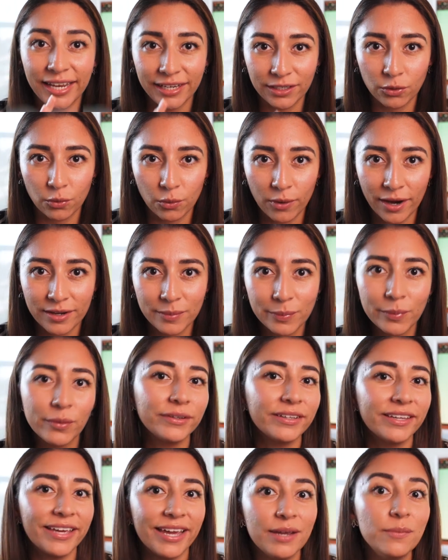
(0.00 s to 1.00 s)

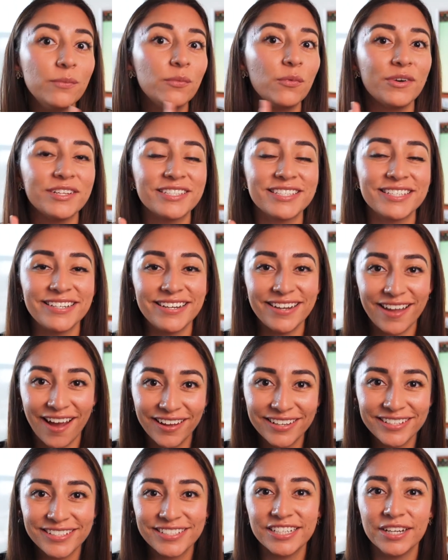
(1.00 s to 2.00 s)
incredible. Gabe was
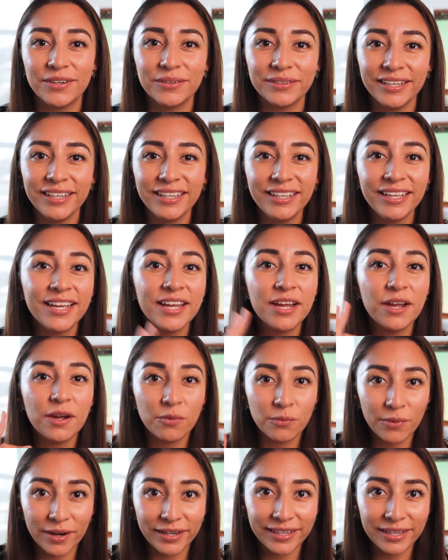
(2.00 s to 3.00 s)
not joking
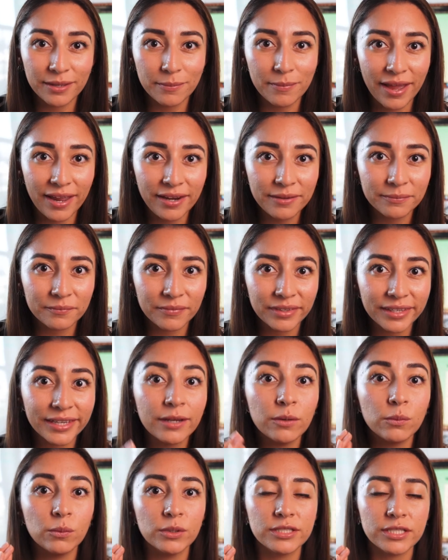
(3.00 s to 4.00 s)
when he meant
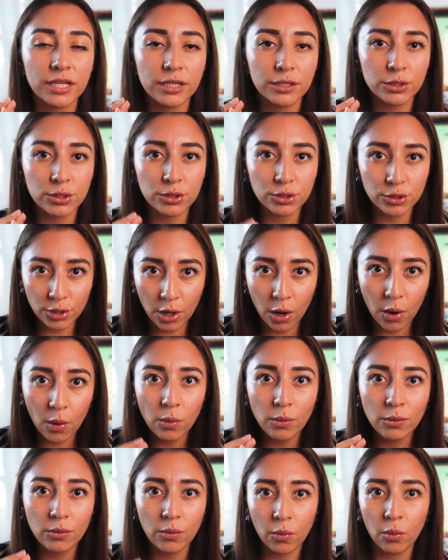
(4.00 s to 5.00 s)
it was
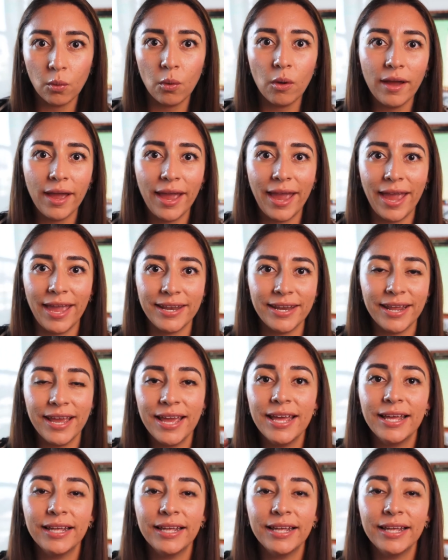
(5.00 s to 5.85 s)
so cool and